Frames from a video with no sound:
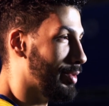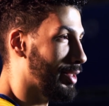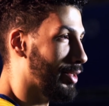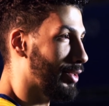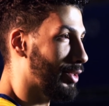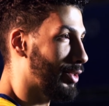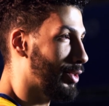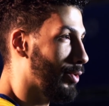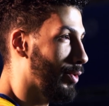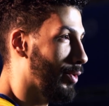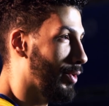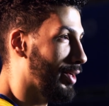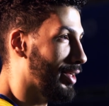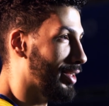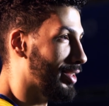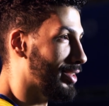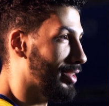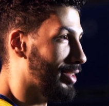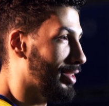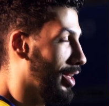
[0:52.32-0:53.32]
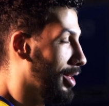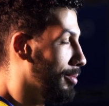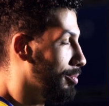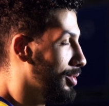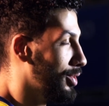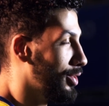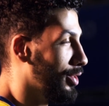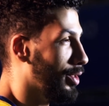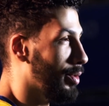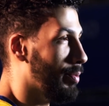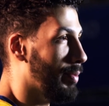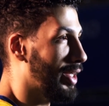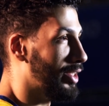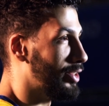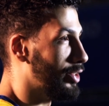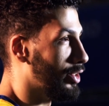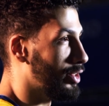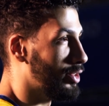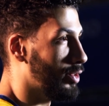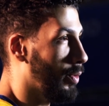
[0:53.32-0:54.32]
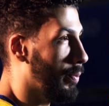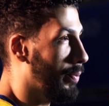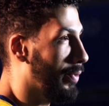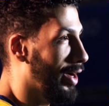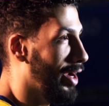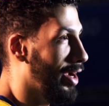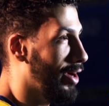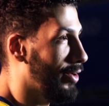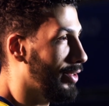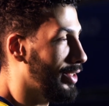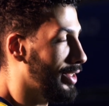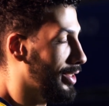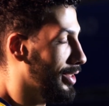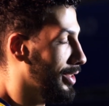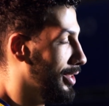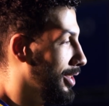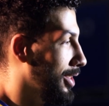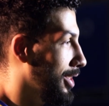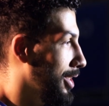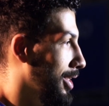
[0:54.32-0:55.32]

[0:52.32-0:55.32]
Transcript: me on the court, and I'm sure it makes her so proud, and